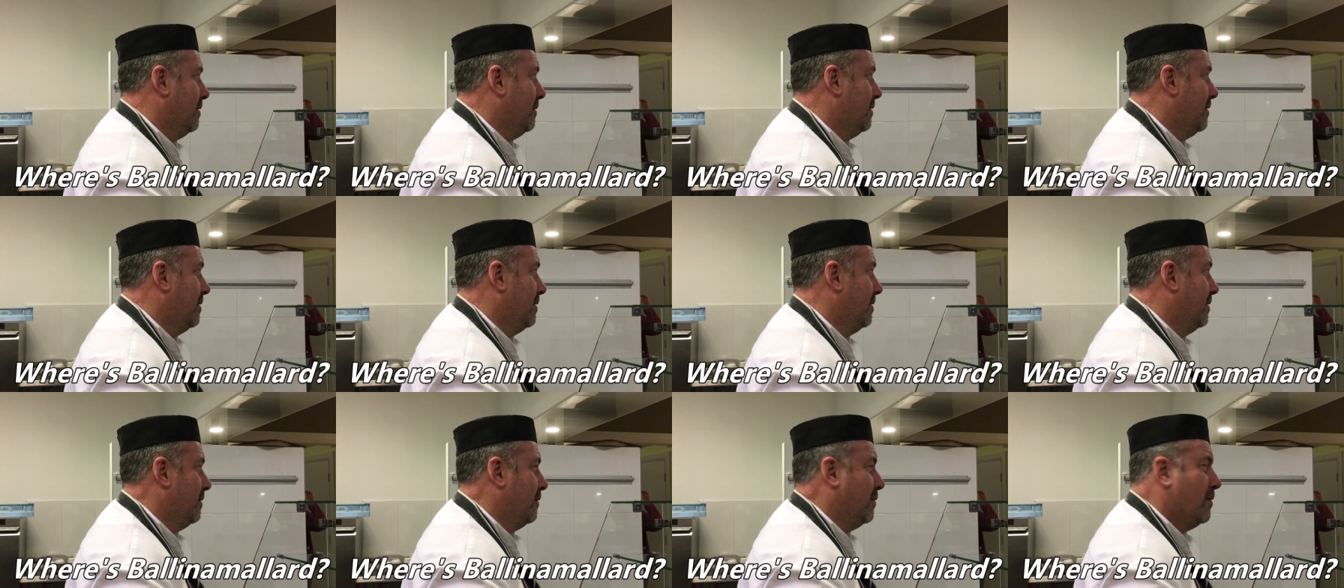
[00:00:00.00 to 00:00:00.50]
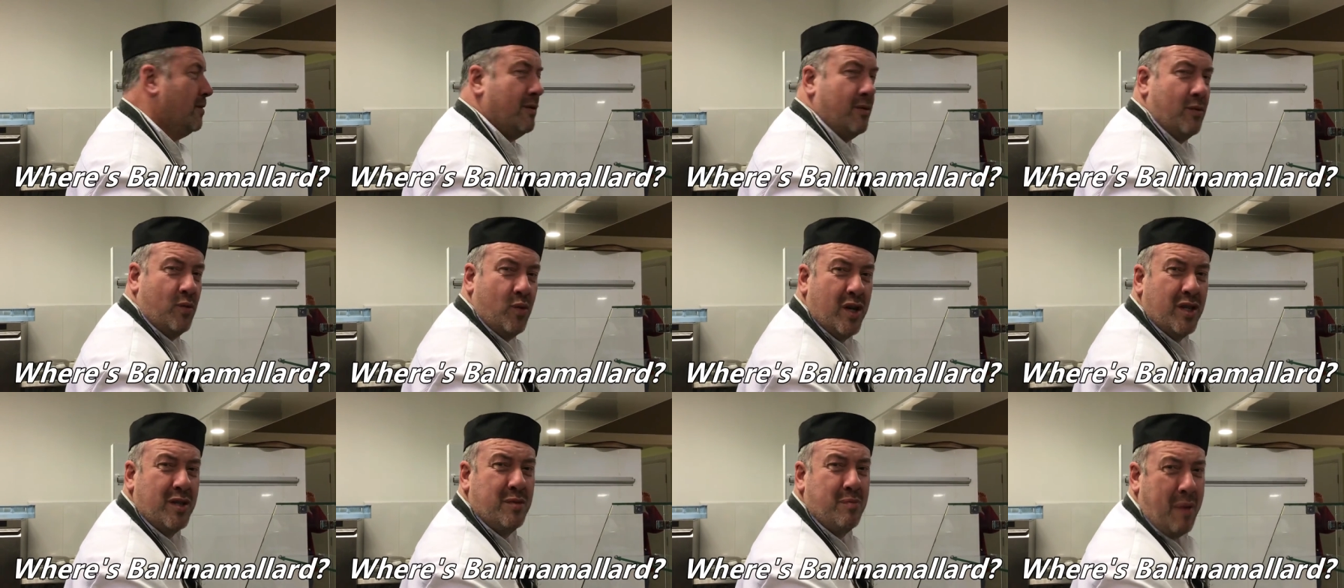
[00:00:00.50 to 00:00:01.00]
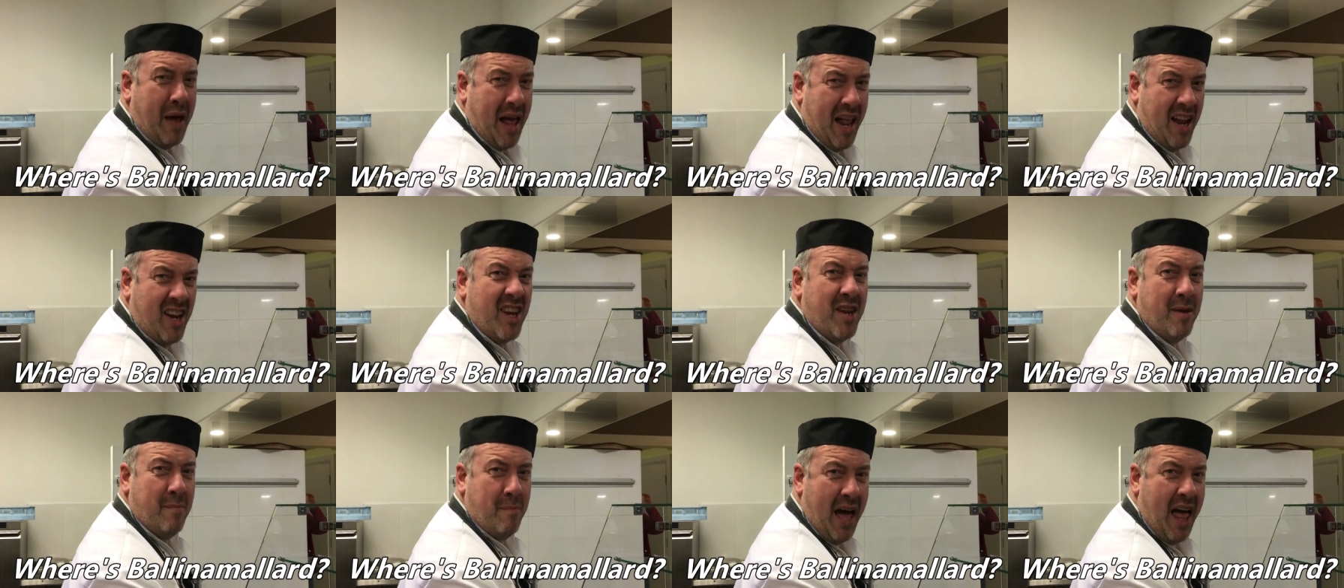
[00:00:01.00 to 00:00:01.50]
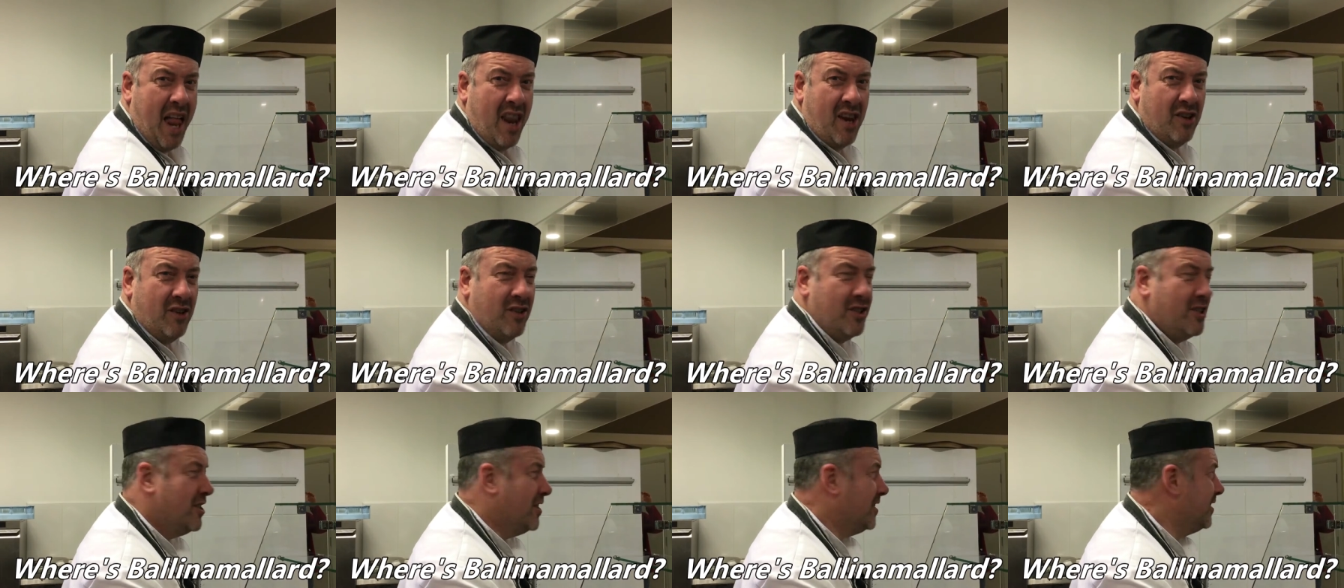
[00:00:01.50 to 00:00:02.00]
and we have. Where's
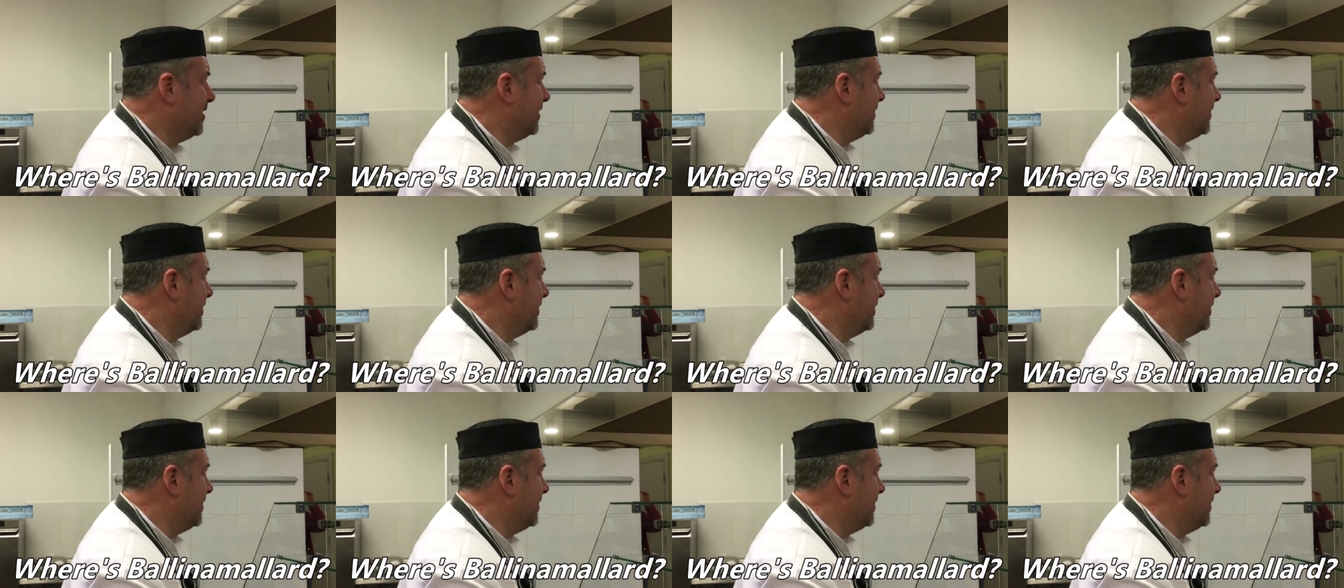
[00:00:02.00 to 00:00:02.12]
Ballinamallard?